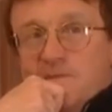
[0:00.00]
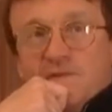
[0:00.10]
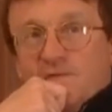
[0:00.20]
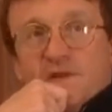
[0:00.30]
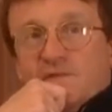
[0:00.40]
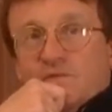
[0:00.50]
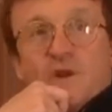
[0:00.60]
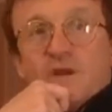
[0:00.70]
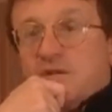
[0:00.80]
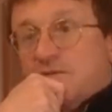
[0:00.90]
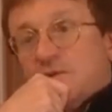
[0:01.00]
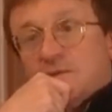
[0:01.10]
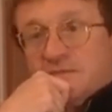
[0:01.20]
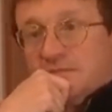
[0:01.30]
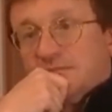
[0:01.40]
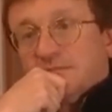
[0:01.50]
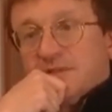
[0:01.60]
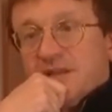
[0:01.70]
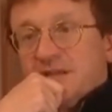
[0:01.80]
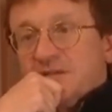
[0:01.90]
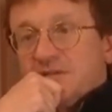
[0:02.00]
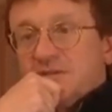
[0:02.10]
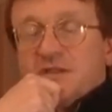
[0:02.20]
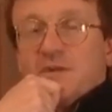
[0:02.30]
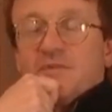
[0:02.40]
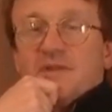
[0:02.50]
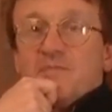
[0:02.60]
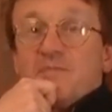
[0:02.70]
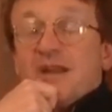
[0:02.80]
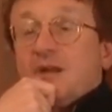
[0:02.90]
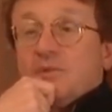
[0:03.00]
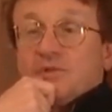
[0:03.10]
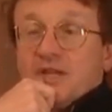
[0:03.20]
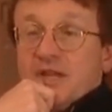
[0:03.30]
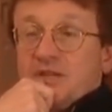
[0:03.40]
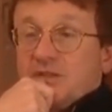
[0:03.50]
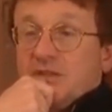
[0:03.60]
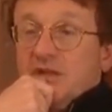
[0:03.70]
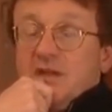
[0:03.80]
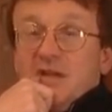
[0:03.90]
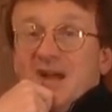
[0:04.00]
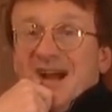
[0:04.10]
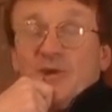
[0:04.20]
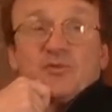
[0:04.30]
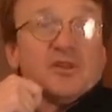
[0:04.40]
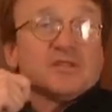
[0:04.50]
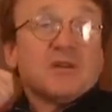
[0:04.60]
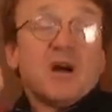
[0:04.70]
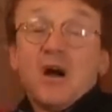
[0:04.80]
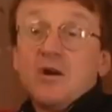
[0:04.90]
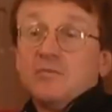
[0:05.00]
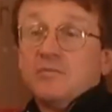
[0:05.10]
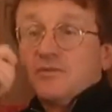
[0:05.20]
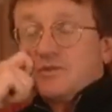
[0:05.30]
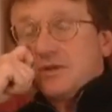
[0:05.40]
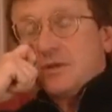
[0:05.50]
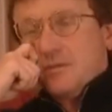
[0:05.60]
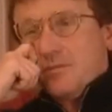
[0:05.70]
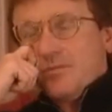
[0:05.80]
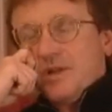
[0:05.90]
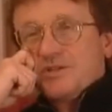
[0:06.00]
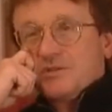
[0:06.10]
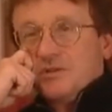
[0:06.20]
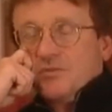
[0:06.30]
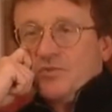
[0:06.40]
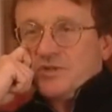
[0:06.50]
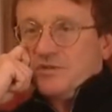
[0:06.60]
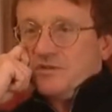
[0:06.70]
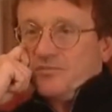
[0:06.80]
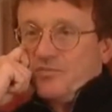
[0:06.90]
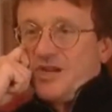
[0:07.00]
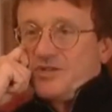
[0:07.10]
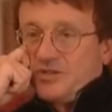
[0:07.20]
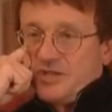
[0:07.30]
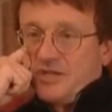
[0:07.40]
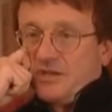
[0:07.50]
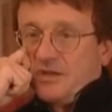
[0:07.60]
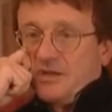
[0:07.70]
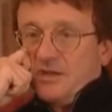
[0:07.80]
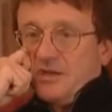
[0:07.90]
full of wonderful things and done with impeccable taste. And it was also a home. It was a place that wasn't precious either.